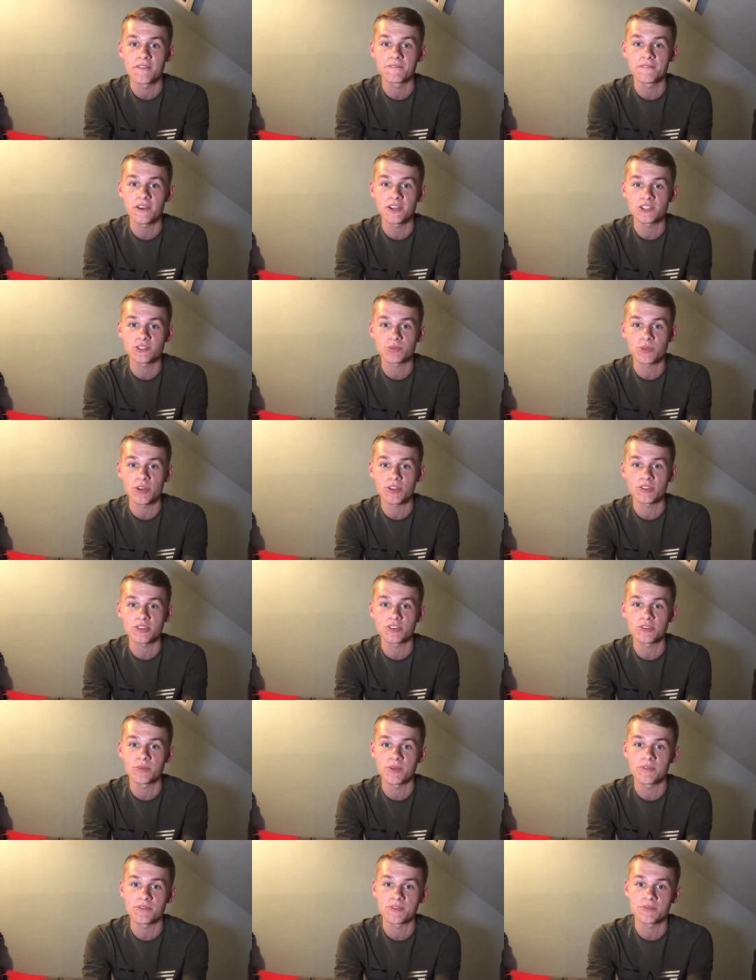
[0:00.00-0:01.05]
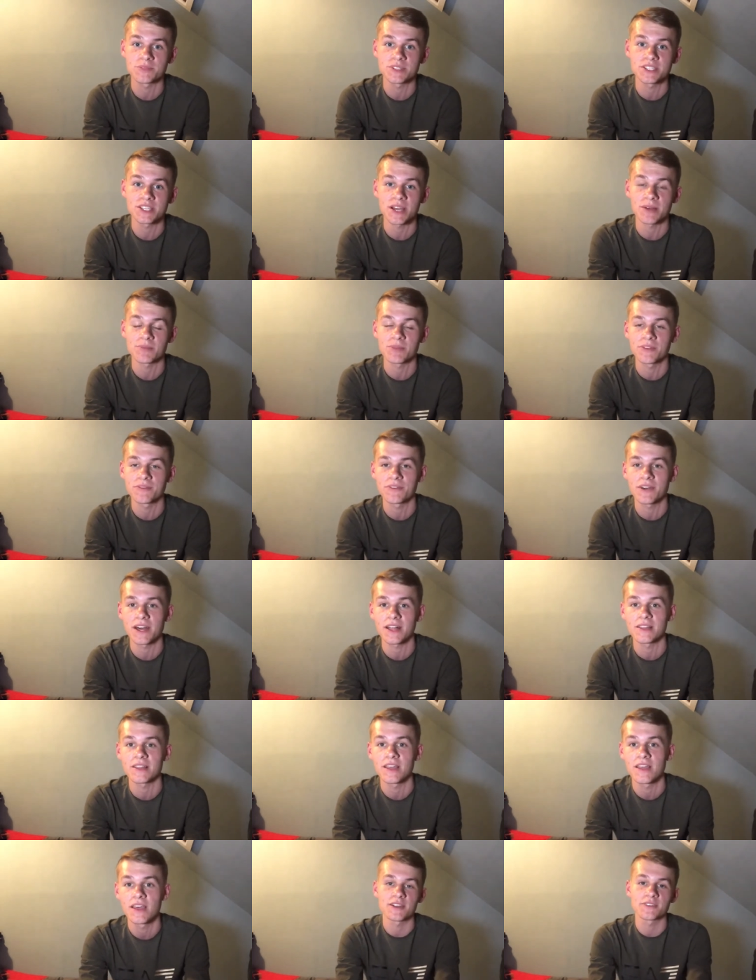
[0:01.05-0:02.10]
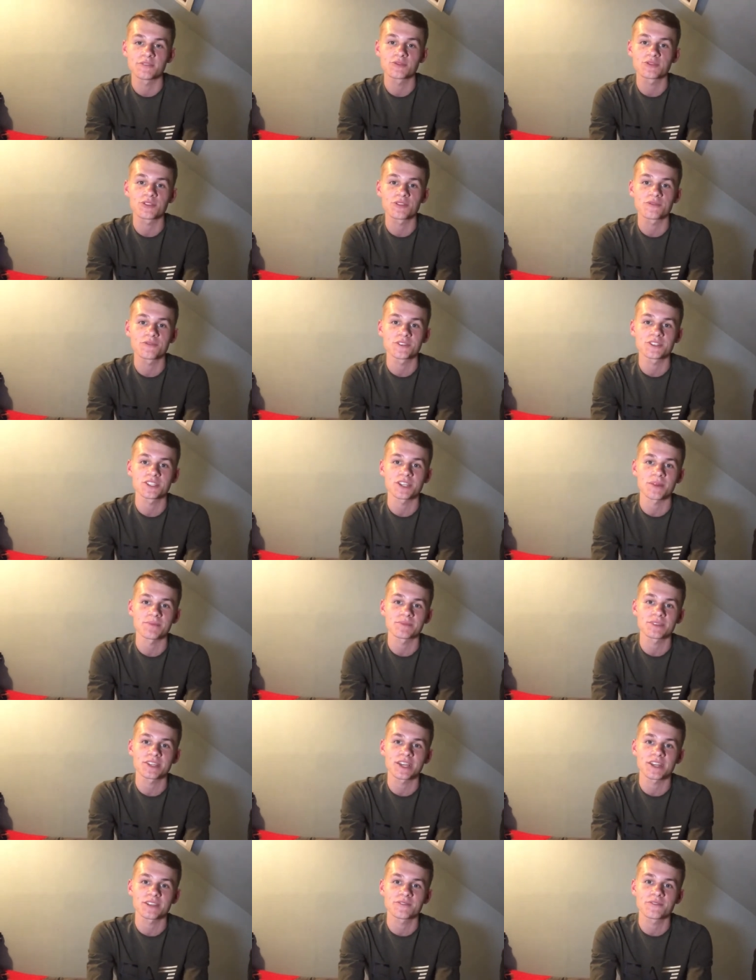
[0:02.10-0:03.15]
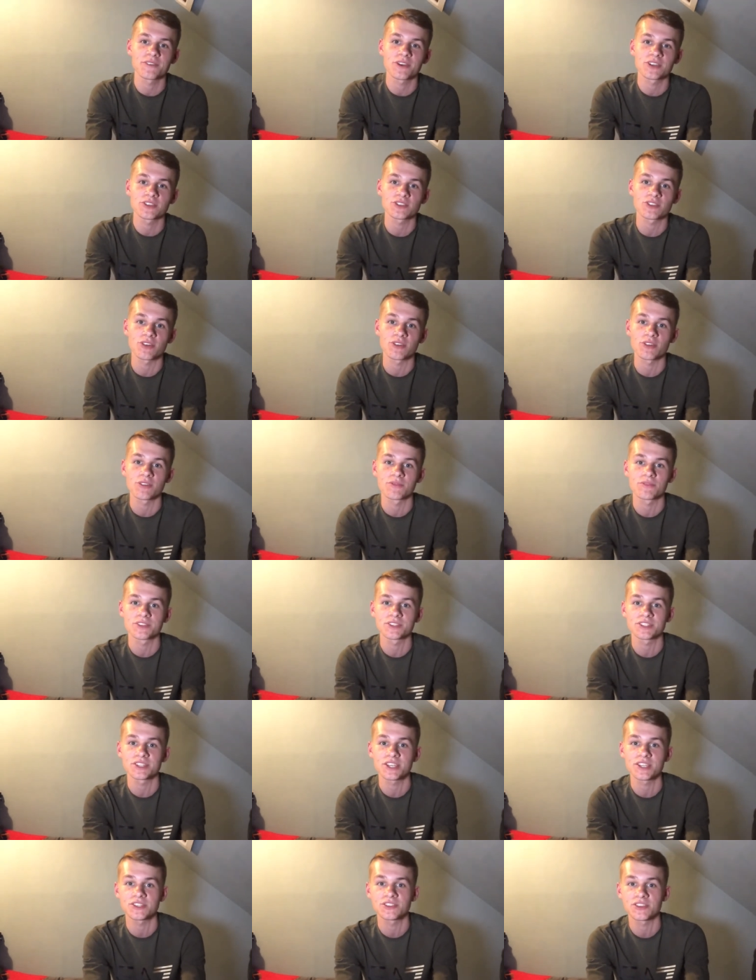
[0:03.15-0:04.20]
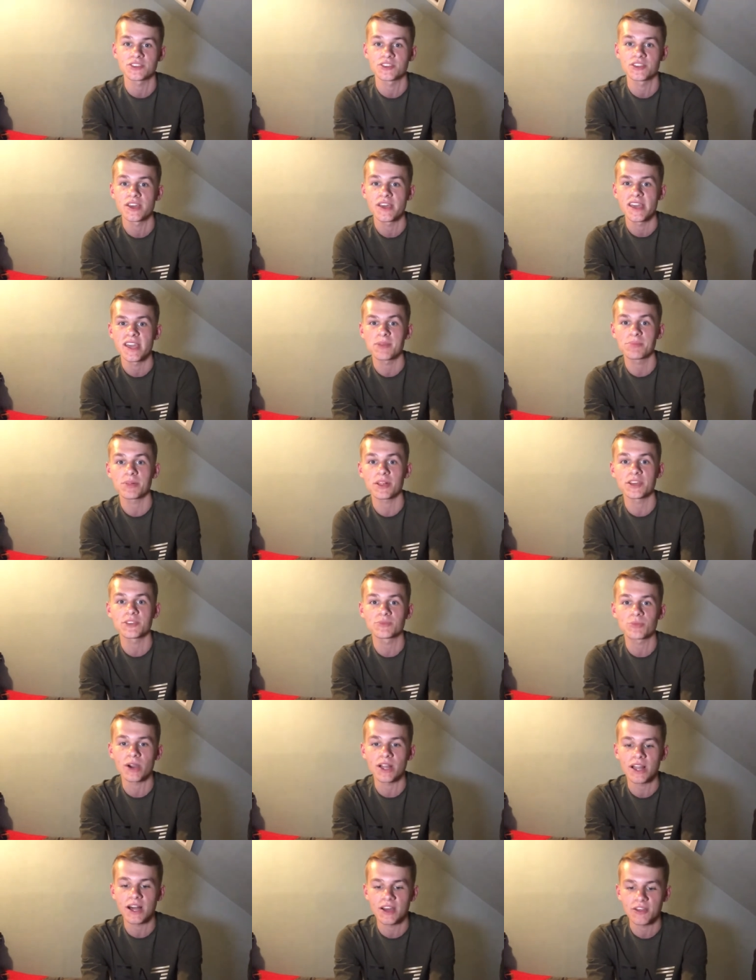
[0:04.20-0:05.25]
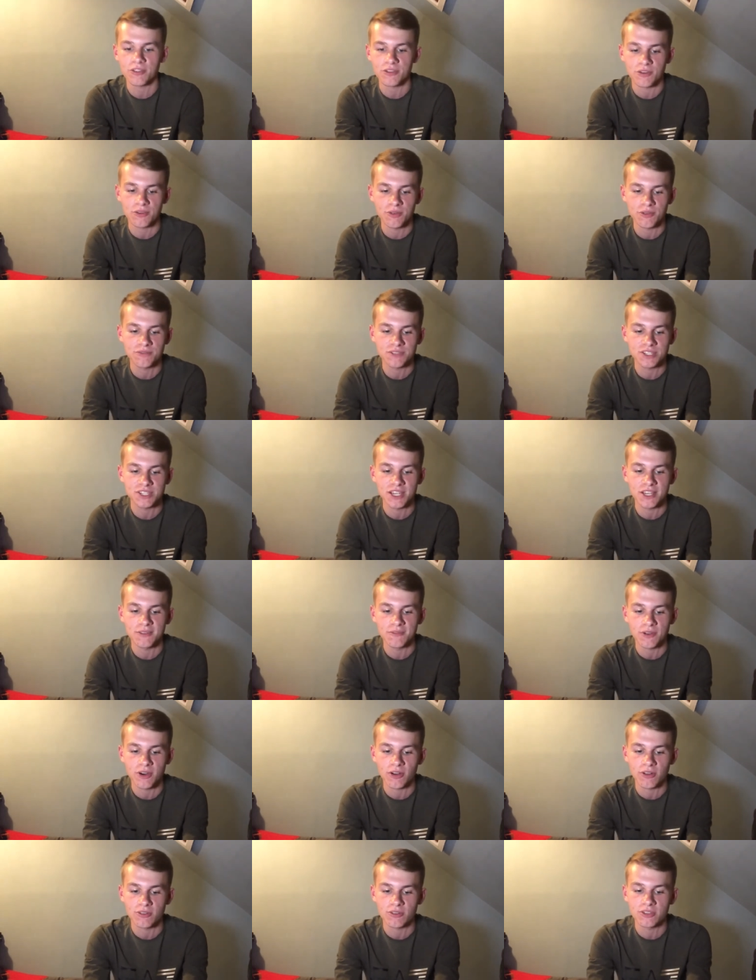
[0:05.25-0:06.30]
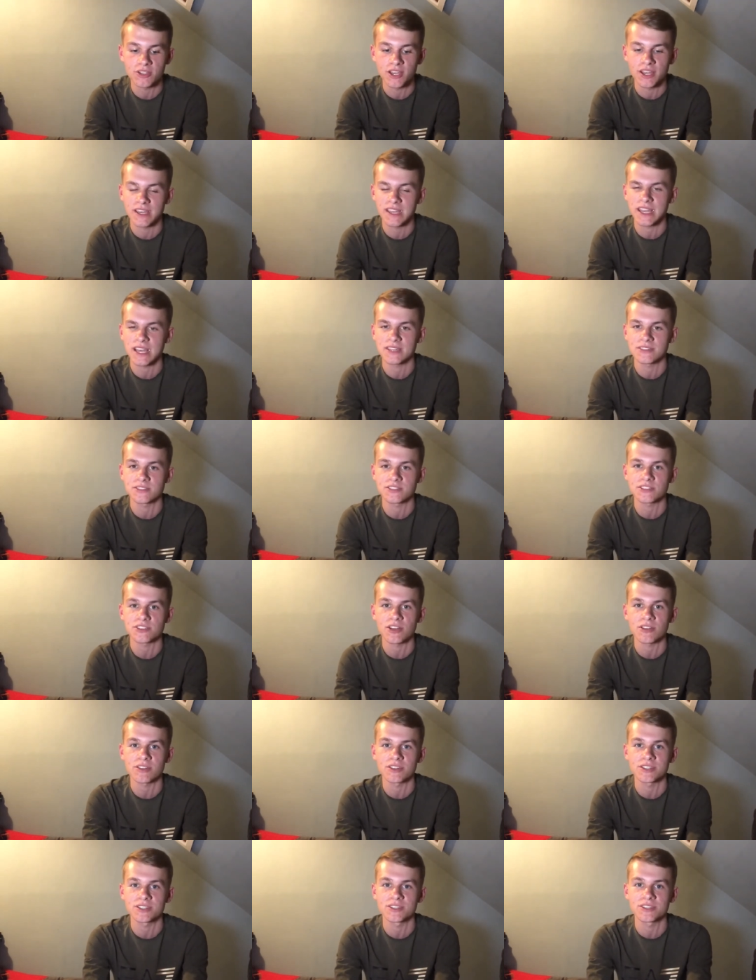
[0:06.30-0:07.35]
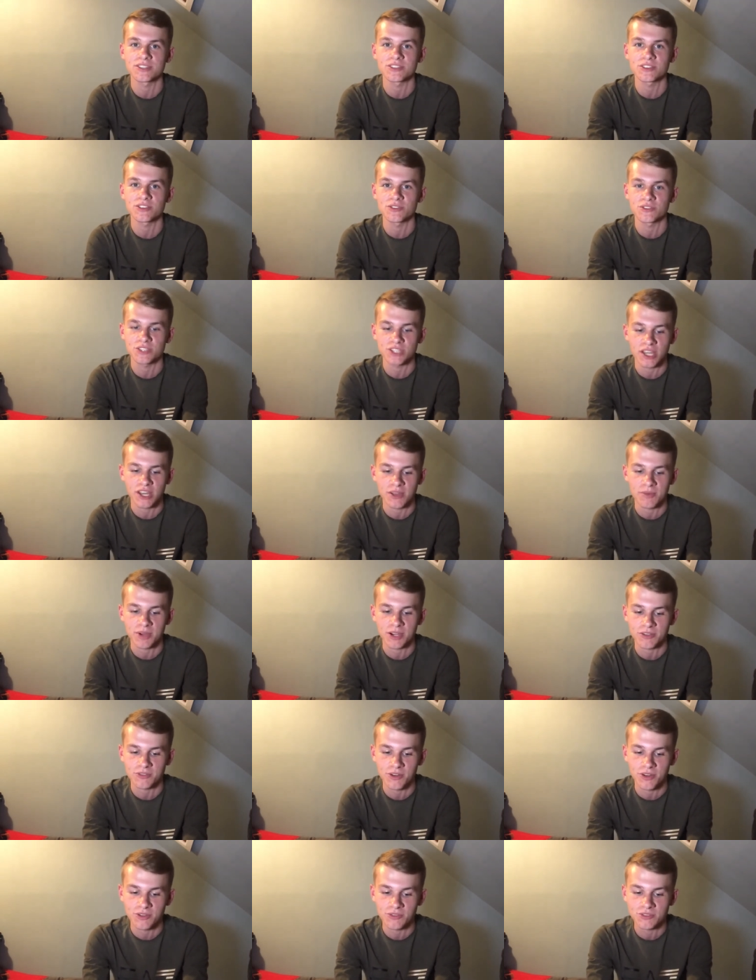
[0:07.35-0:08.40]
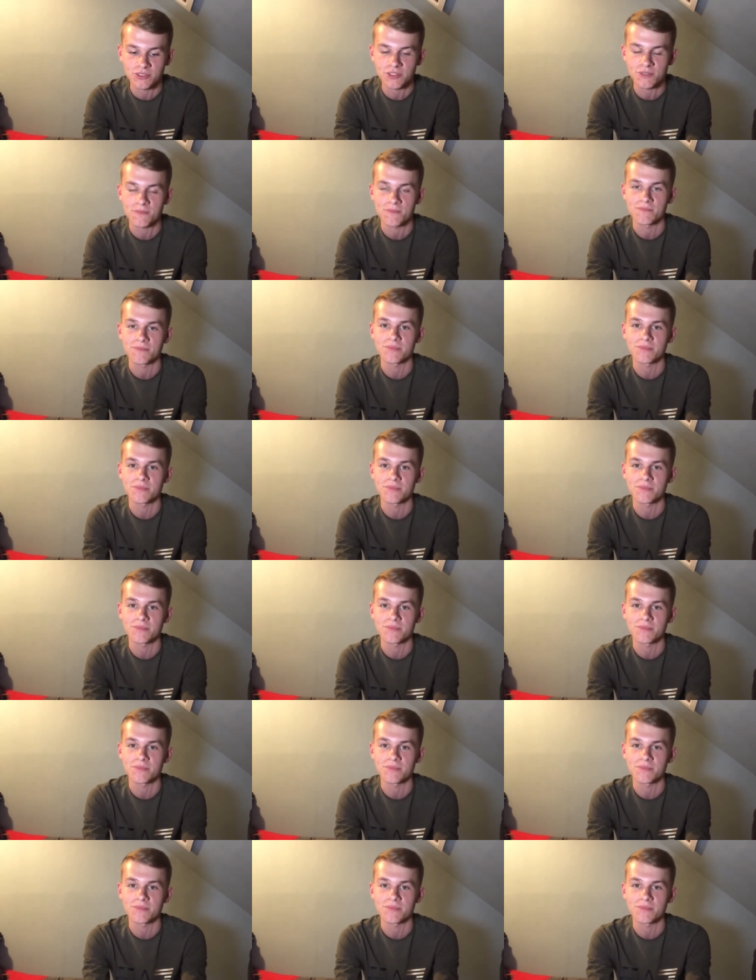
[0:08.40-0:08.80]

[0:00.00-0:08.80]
First one coming from Sam Lavelle, and it was good for Sam to get his first goal of the season. He played well, I thought, with Steve Old. Again, solid in the two centre-back roles.